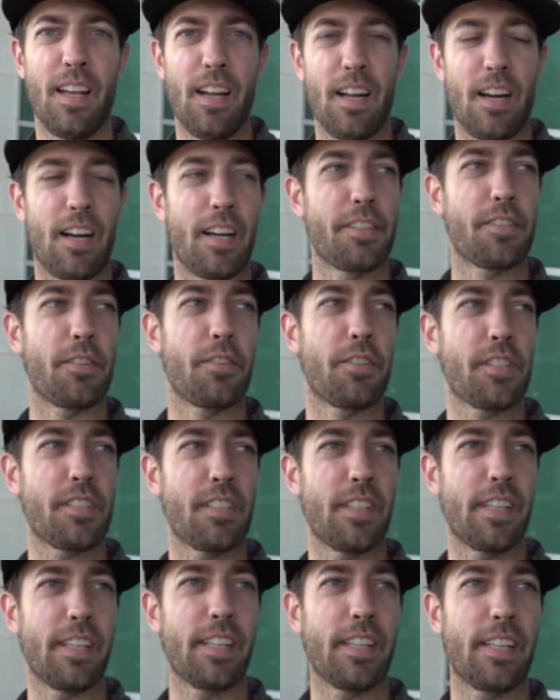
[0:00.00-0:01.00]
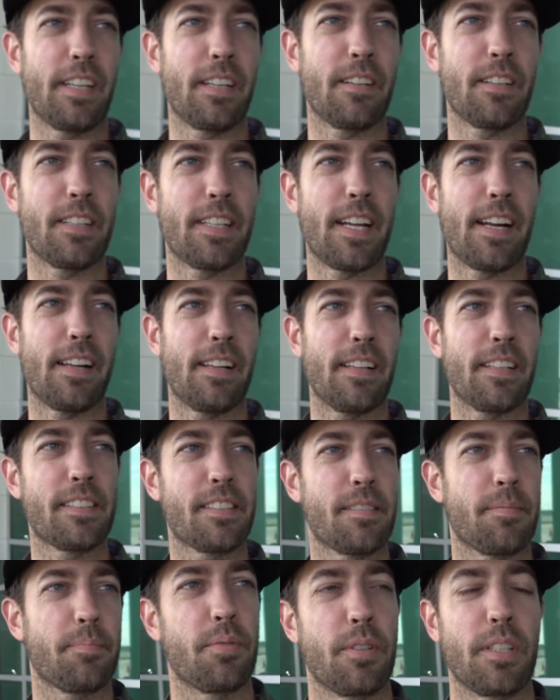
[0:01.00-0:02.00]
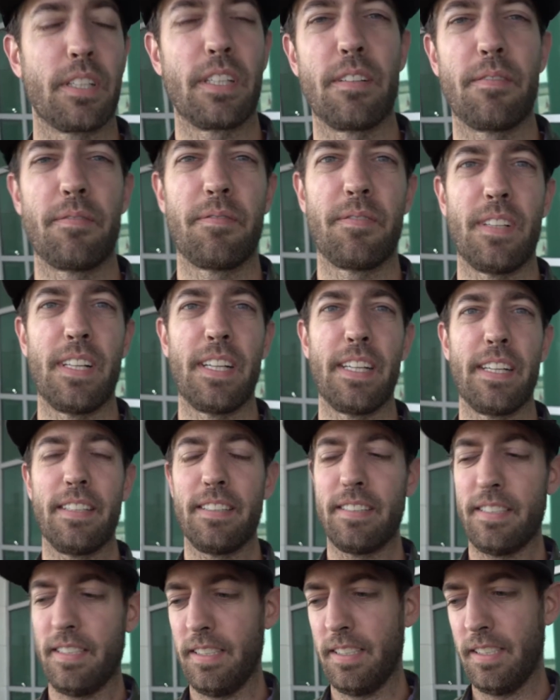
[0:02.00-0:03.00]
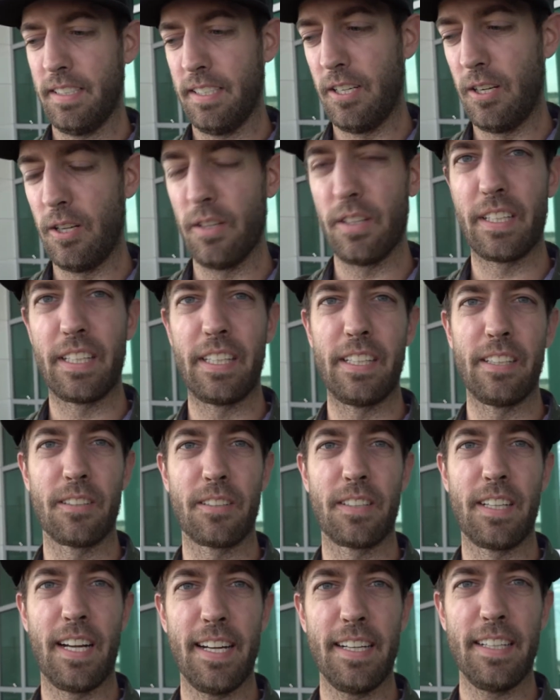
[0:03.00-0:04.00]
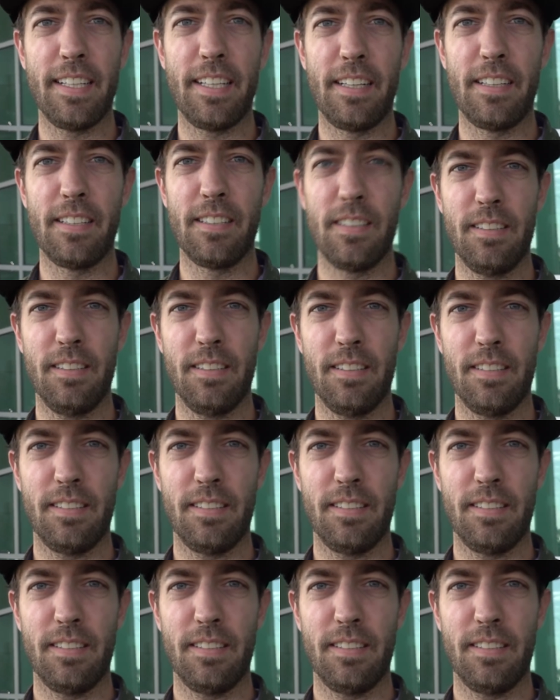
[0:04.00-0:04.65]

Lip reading: right, so just landed here in Dallas. Pretty good flight. All the gear got here.